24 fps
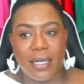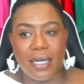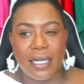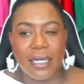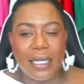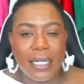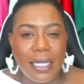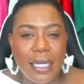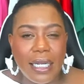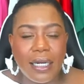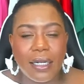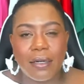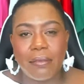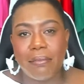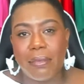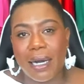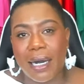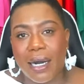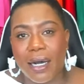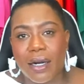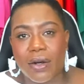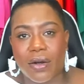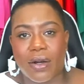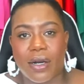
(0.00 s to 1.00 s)
clean and
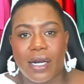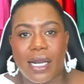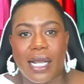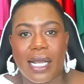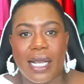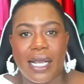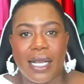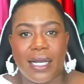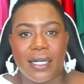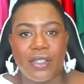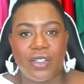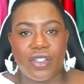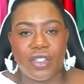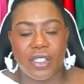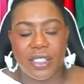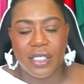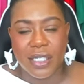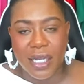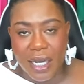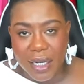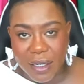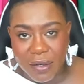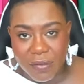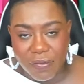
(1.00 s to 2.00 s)
modern and
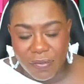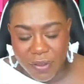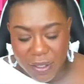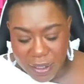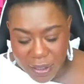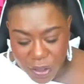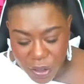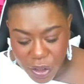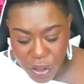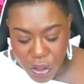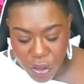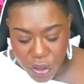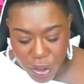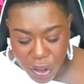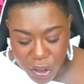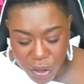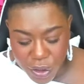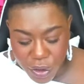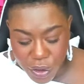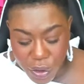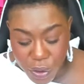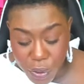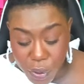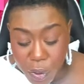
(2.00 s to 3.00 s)
just kind of
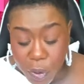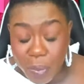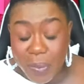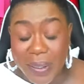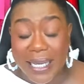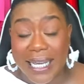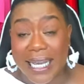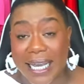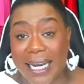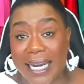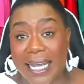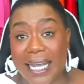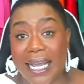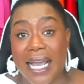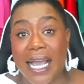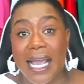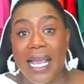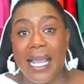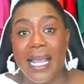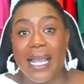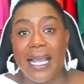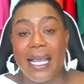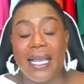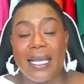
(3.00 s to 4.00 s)
this new beginning.
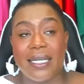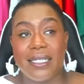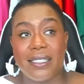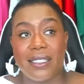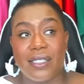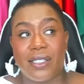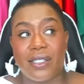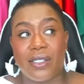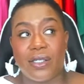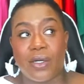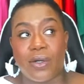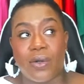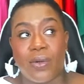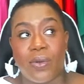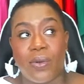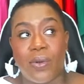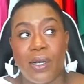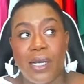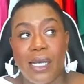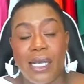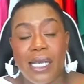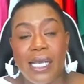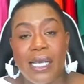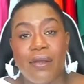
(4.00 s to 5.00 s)
And
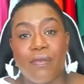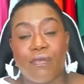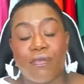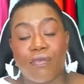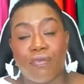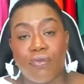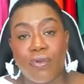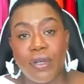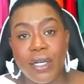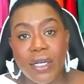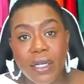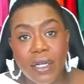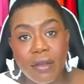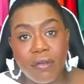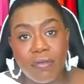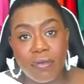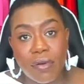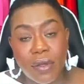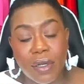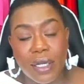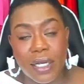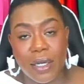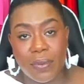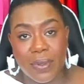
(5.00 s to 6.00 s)
so it really
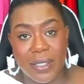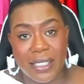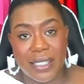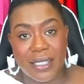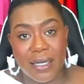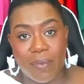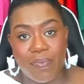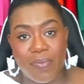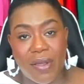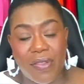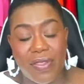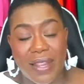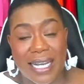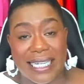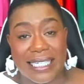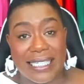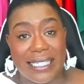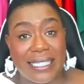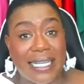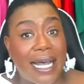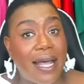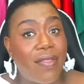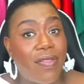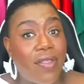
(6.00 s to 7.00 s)
really was something
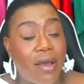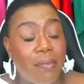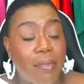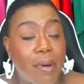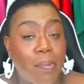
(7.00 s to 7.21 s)
that set